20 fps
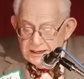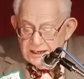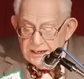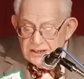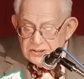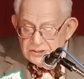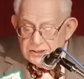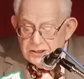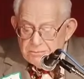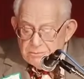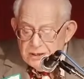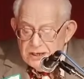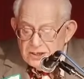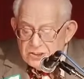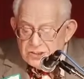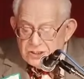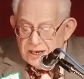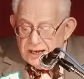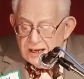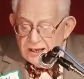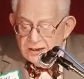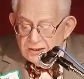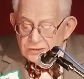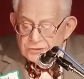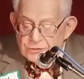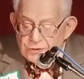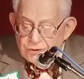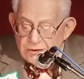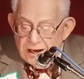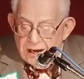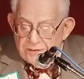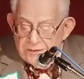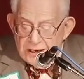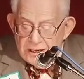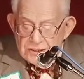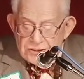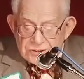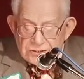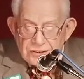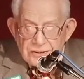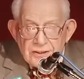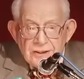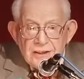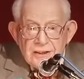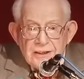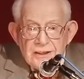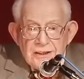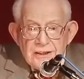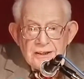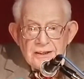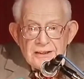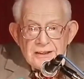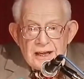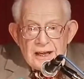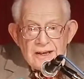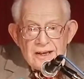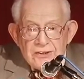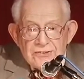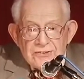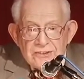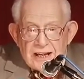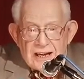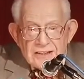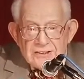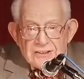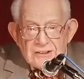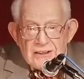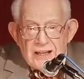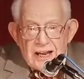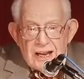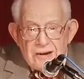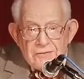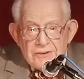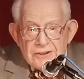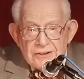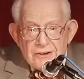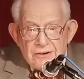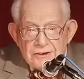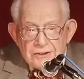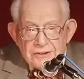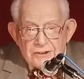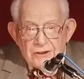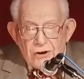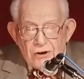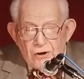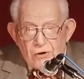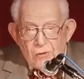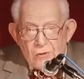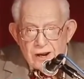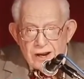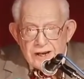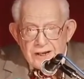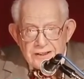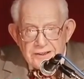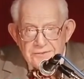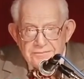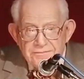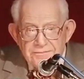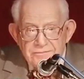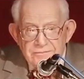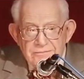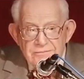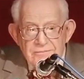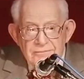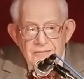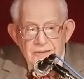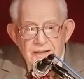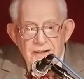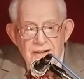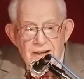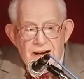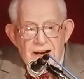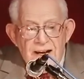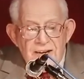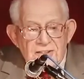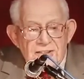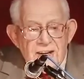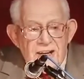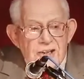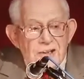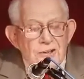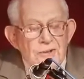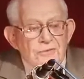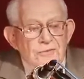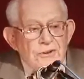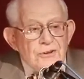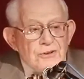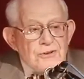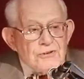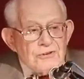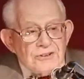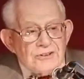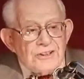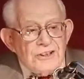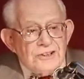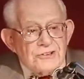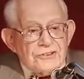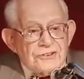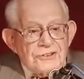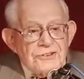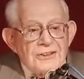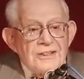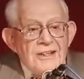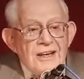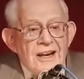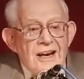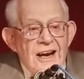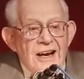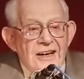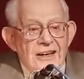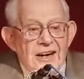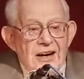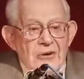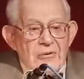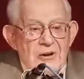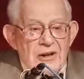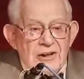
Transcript: is the big challenge for our nation that is not ever going to go away. I thank you for your attention and I